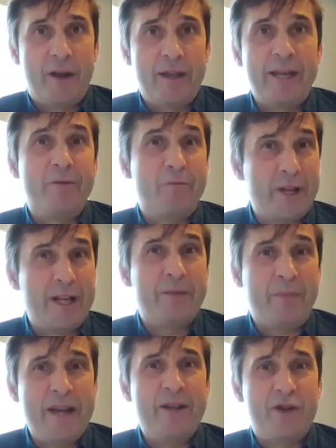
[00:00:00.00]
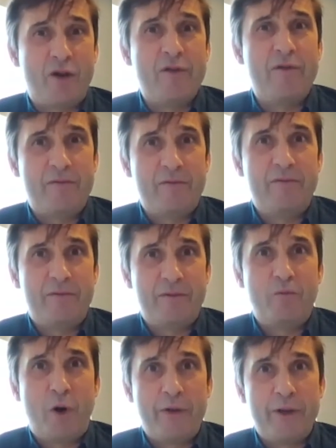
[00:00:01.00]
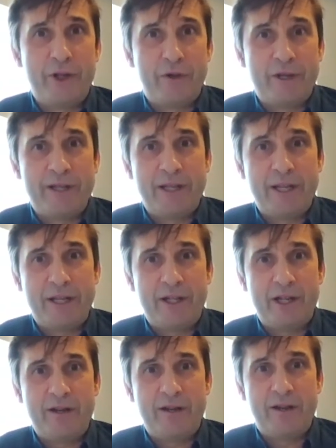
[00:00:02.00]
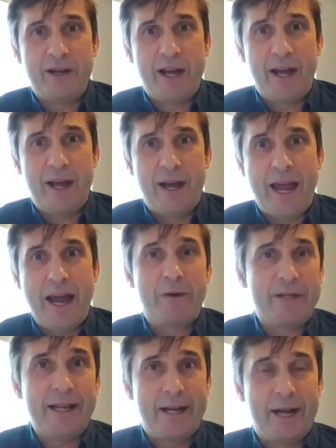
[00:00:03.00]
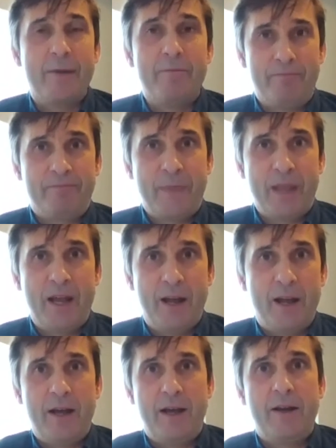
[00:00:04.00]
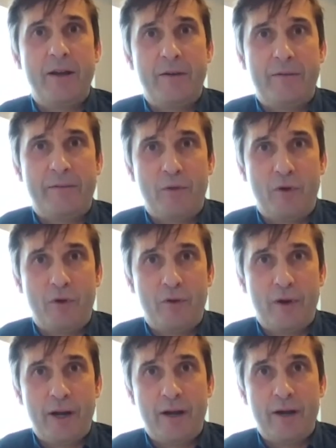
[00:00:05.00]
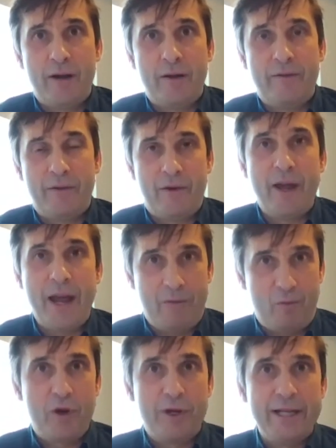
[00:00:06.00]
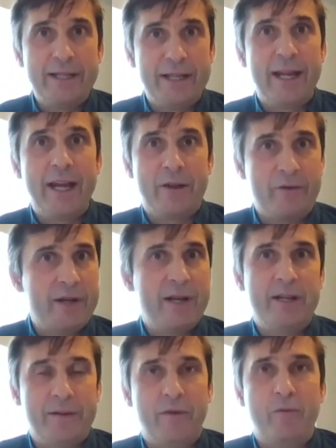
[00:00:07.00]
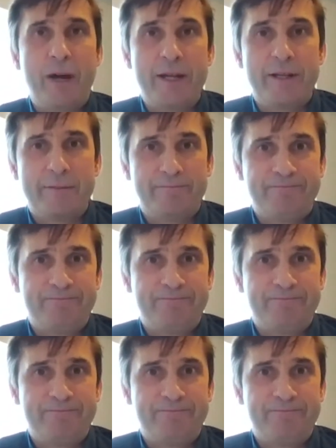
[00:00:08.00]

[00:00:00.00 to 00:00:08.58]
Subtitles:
I think it really depends on what the jurisdiction, how it's set up for working together in different ways.